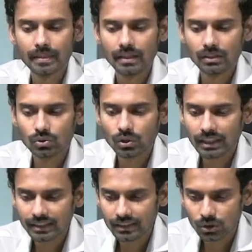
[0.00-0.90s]
so that
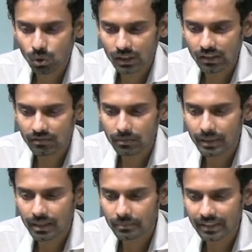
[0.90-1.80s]
this total will become
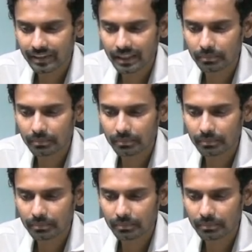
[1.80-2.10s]
70%.